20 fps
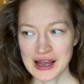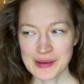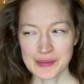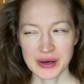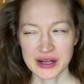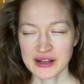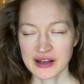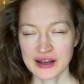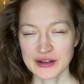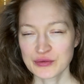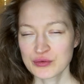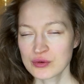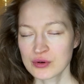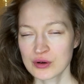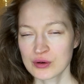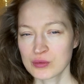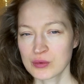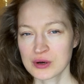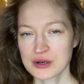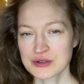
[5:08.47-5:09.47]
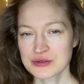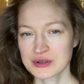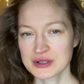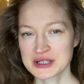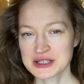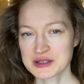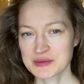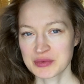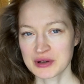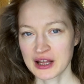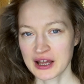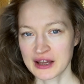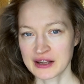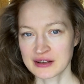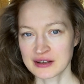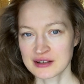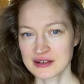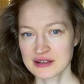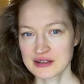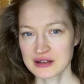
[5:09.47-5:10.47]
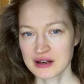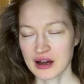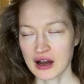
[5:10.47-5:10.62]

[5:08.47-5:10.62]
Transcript: but I do not want to explain it.